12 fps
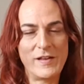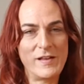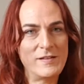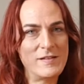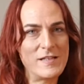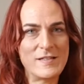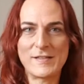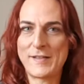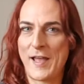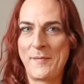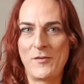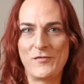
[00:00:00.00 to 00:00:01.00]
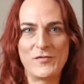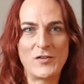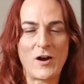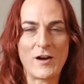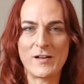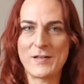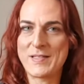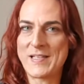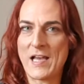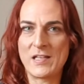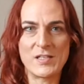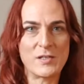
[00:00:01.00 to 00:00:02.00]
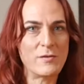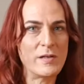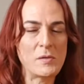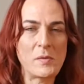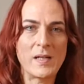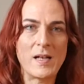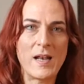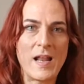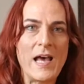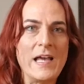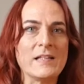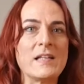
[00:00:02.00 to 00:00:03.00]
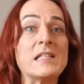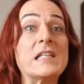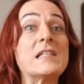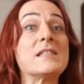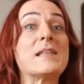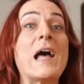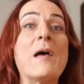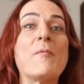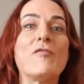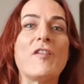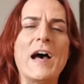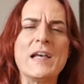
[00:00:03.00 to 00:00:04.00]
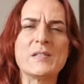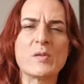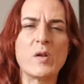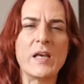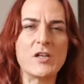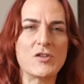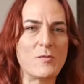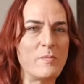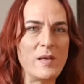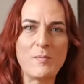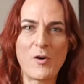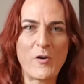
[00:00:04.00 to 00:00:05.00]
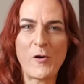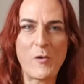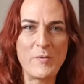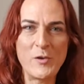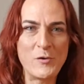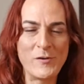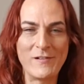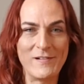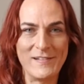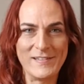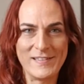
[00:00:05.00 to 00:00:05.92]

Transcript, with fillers: In this time of darkness, answer it with light. In this time of isolation, be more communal.